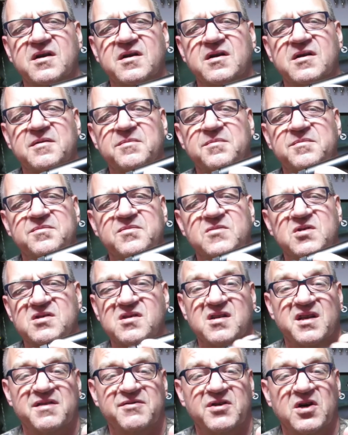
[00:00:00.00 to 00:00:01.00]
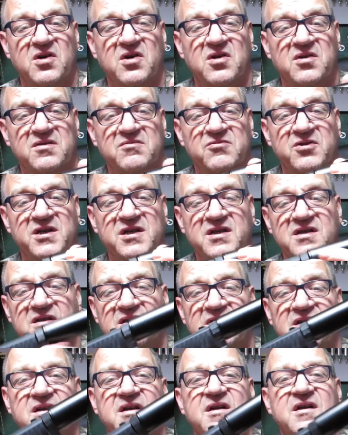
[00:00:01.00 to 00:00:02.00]
and just leave it on, really.
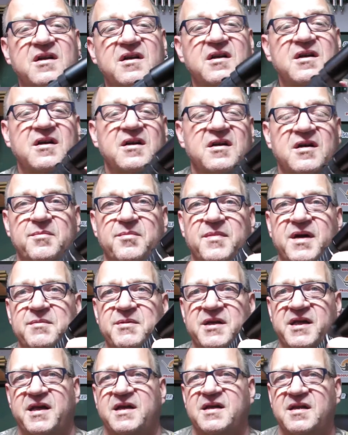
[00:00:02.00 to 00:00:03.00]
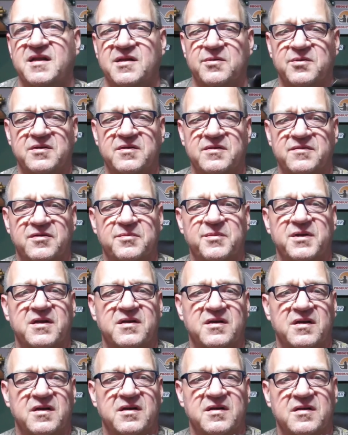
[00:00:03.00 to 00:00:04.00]
Maybe get another one for my
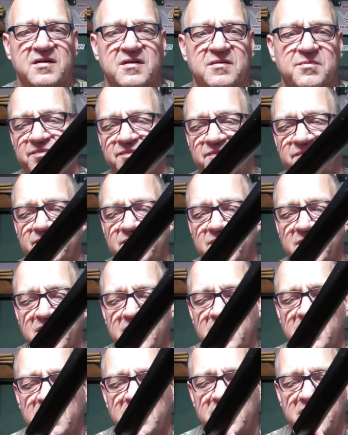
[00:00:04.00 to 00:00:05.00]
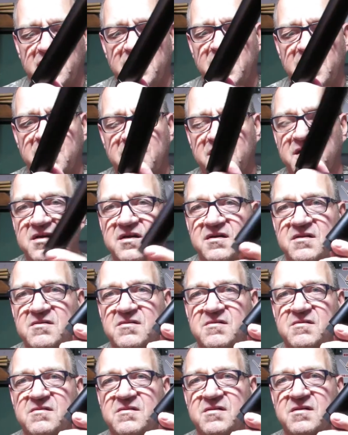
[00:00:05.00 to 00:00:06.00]
other gun. Yeah.
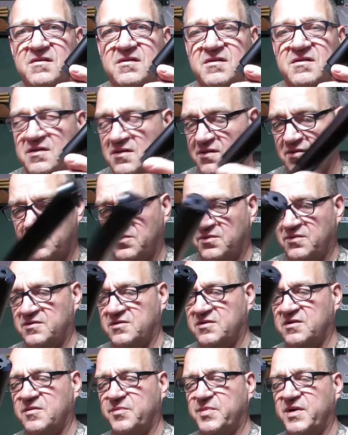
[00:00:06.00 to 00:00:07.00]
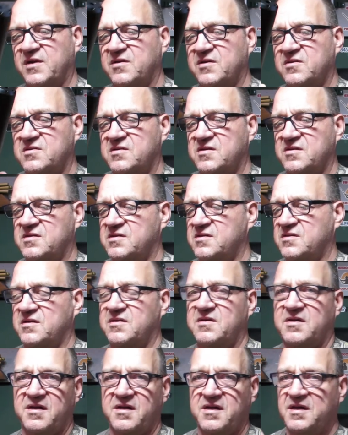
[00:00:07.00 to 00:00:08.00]
Oh, it's got pellets.
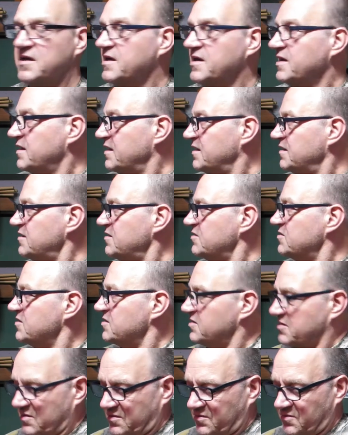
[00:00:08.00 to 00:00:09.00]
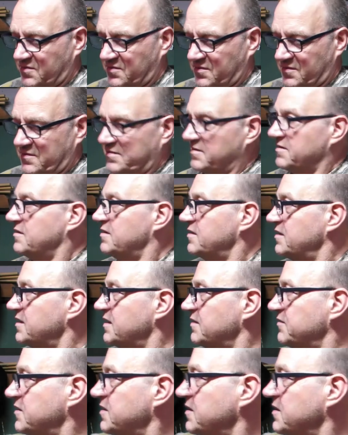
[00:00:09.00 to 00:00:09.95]
Let's just do another